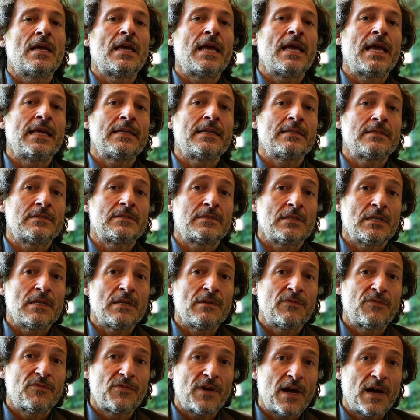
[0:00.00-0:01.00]
And
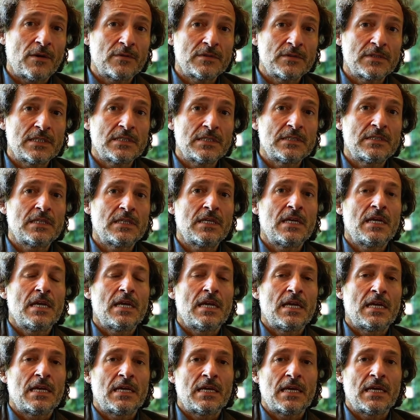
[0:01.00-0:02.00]
he founded
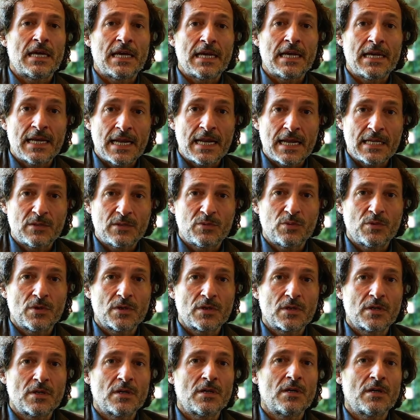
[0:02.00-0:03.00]
a
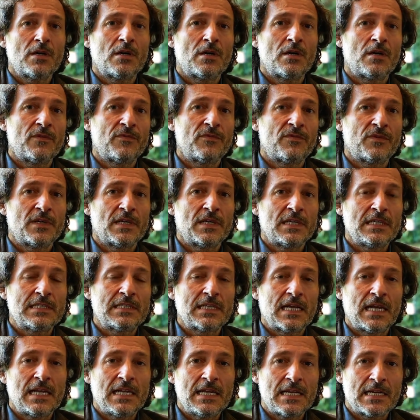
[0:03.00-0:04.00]
network of
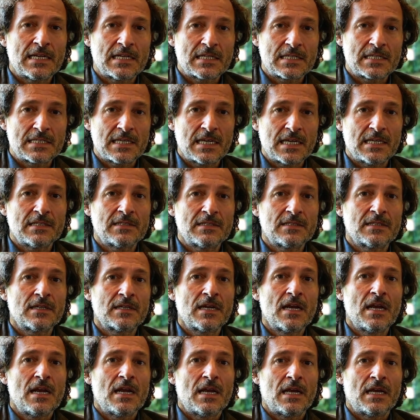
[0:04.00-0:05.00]
Italian centers
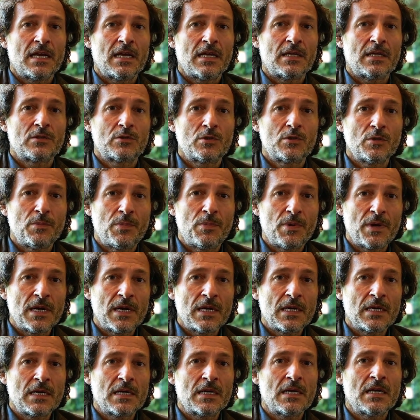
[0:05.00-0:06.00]
to
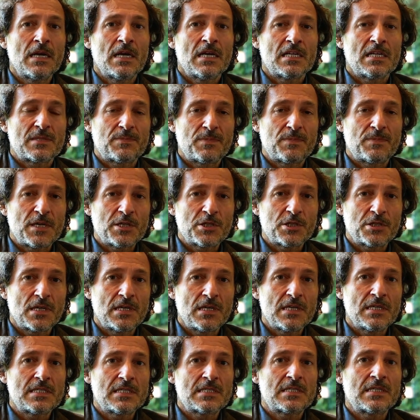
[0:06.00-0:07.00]
bring
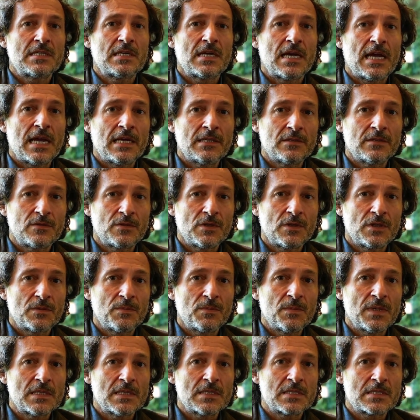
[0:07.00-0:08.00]
specialists and
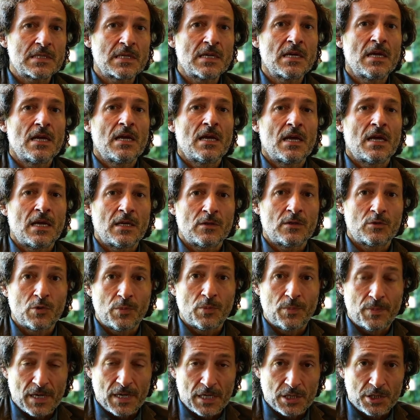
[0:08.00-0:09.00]
treatments to
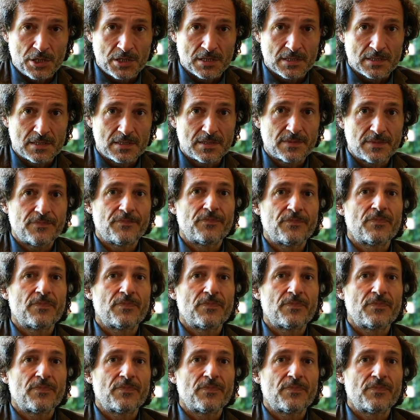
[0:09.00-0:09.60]
patients.